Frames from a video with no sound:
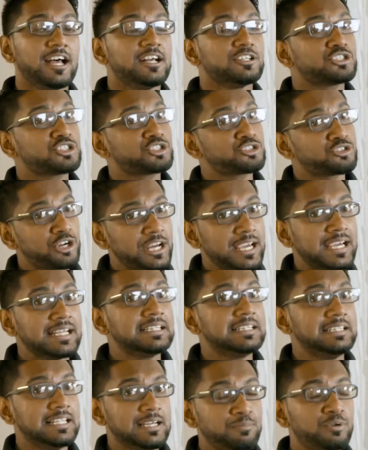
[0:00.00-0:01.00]
Trade
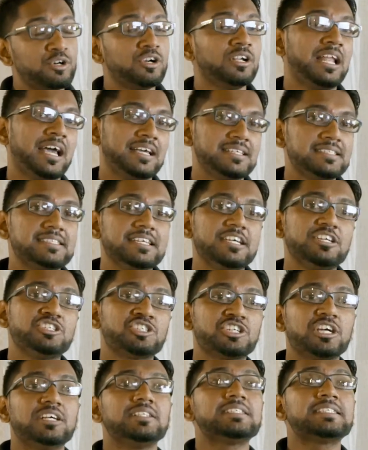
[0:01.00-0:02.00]

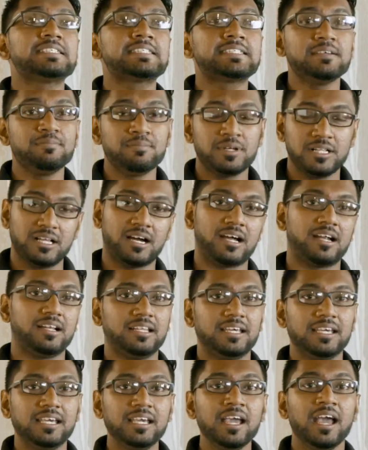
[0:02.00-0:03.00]
liberalization,
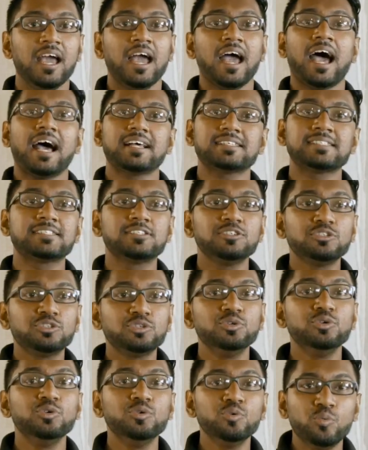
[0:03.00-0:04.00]
similarly, has to do
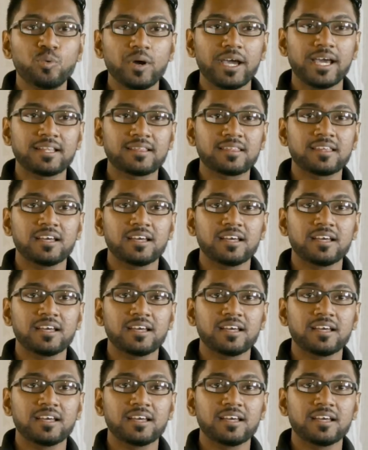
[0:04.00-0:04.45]
with